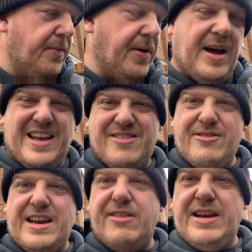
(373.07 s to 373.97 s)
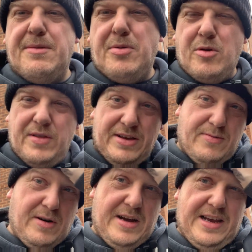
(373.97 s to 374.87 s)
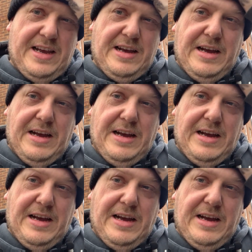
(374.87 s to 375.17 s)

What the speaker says: but it's really, really important. That's why